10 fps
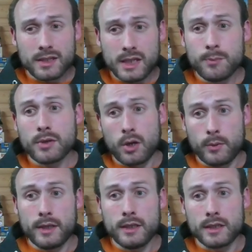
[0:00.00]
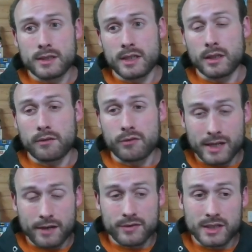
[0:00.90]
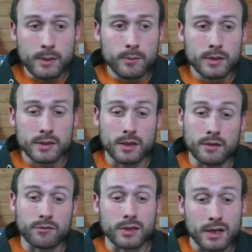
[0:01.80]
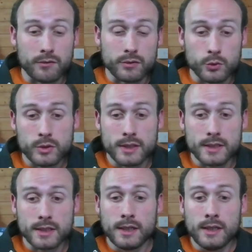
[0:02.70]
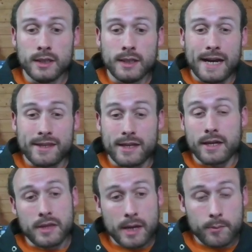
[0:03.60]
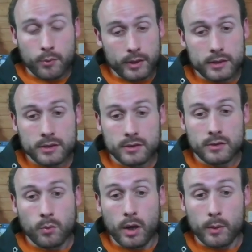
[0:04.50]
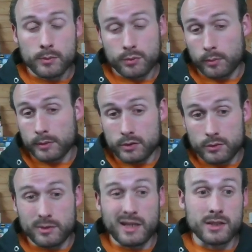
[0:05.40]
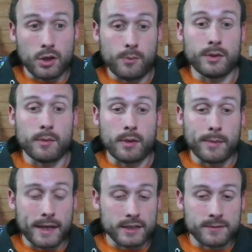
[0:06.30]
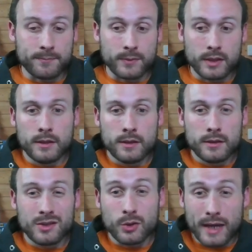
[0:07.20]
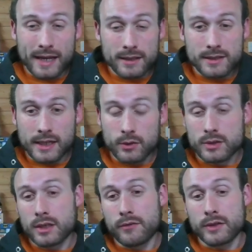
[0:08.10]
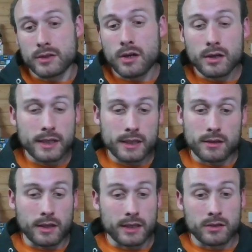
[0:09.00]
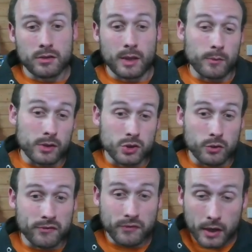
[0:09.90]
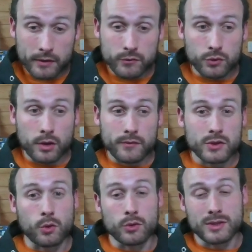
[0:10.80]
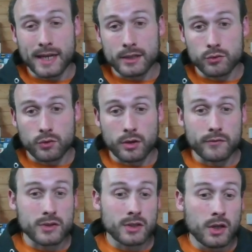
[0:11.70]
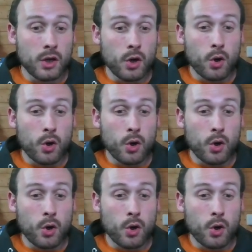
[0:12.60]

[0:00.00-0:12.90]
keep going until I've run out of steam, until I've run out of resources, and then at that point what I would probably do is open up my packs. You can set yourself a target, like I'm going to do 5 drafts or 10 drafts,